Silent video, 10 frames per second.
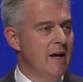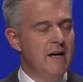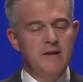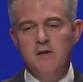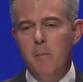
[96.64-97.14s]

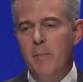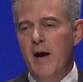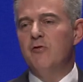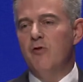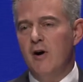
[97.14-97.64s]
is the
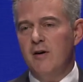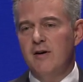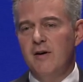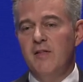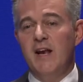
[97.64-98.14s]

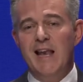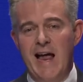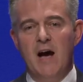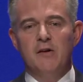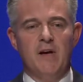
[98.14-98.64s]
bedrock that
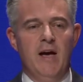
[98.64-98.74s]
allows